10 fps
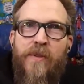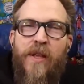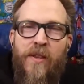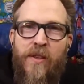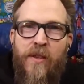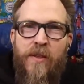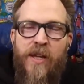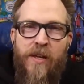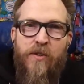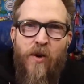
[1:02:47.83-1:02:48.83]
uh,
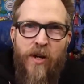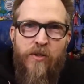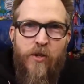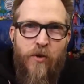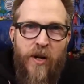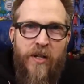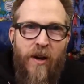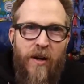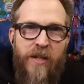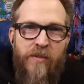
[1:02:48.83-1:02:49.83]
he tries to train the
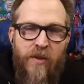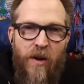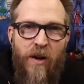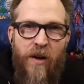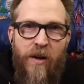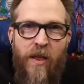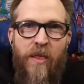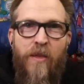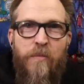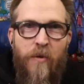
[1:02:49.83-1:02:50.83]
audience on
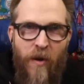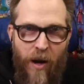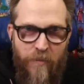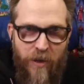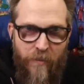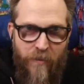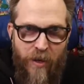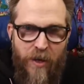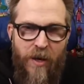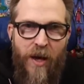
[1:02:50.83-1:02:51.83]
the problem
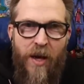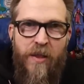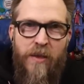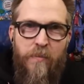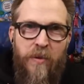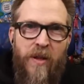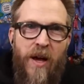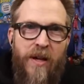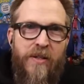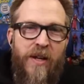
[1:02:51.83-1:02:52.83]
and the
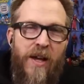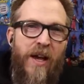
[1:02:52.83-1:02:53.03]
plot,